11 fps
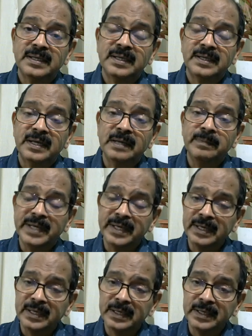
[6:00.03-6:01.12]
he will be
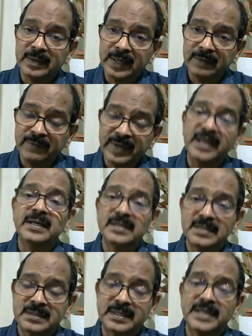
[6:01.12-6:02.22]
in varying
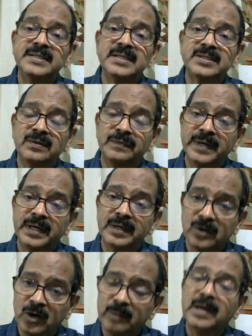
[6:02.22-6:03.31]
stages of
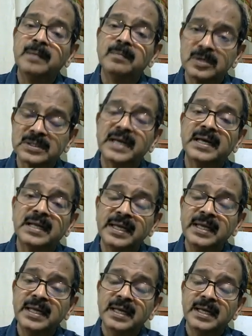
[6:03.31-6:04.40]
coma, most likely
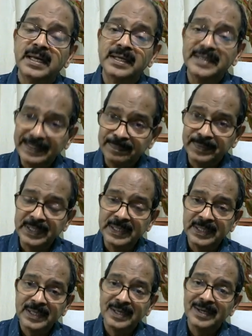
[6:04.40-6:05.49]
in deeper
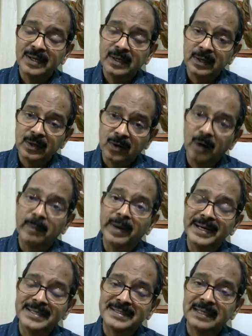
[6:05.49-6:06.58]
coma
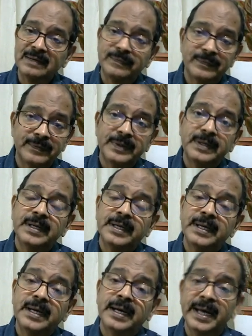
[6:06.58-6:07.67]
itself.
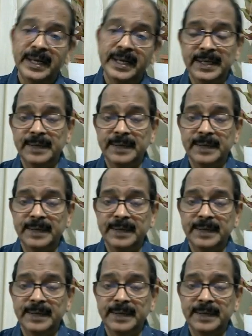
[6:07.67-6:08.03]
And